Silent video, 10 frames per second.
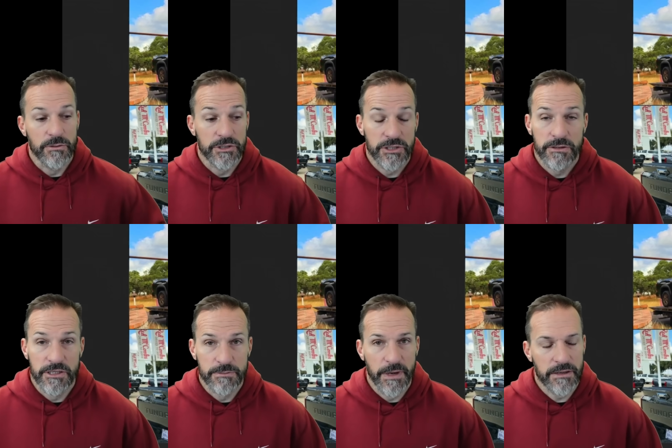which
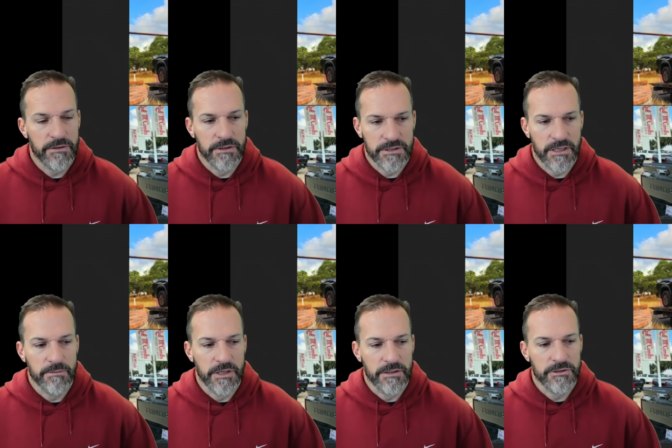is better than
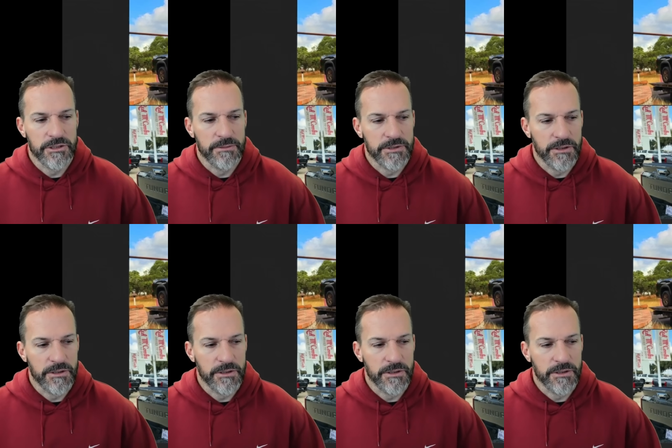some dealerships.